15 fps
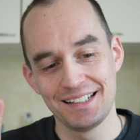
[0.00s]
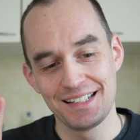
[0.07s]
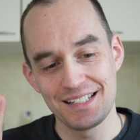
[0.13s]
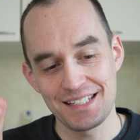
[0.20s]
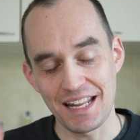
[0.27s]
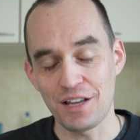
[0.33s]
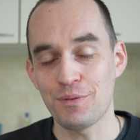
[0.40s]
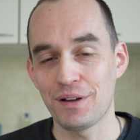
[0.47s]

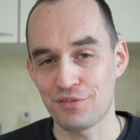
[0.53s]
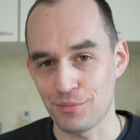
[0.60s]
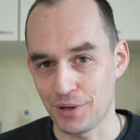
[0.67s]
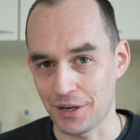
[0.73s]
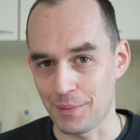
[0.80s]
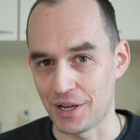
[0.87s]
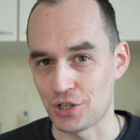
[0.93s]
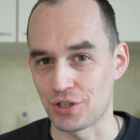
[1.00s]
stay away from
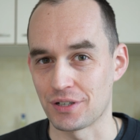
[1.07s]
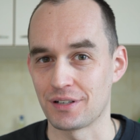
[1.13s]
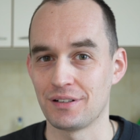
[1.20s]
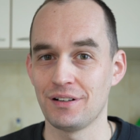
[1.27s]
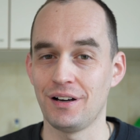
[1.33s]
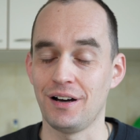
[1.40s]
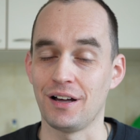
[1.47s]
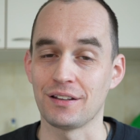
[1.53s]
automation
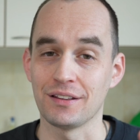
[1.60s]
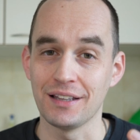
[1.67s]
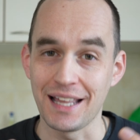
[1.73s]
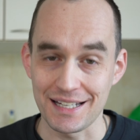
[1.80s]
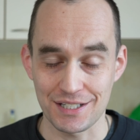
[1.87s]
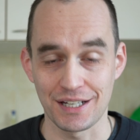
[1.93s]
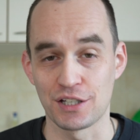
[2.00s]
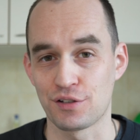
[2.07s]

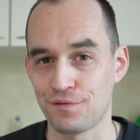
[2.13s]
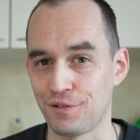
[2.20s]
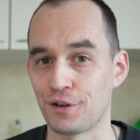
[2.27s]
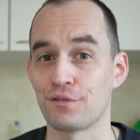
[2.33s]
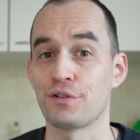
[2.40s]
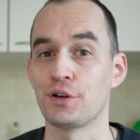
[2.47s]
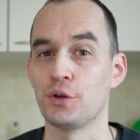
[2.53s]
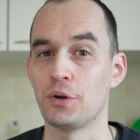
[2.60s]
unless it's
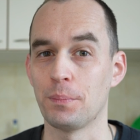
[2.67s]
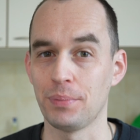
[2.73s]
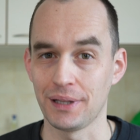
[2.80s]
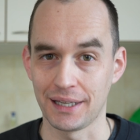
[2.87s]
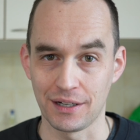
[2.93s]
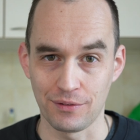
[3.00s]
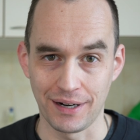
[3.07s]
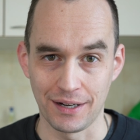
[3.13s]
fun for you to
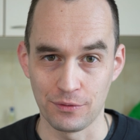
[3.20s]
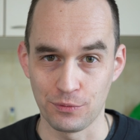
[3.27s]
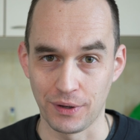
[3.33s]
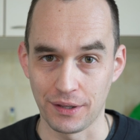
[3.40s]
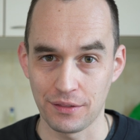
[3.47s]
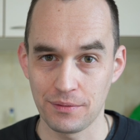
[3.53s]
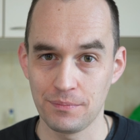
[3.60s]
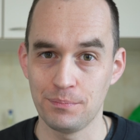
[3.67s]
play around
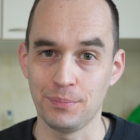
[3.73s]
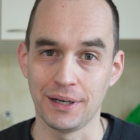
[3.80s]
with.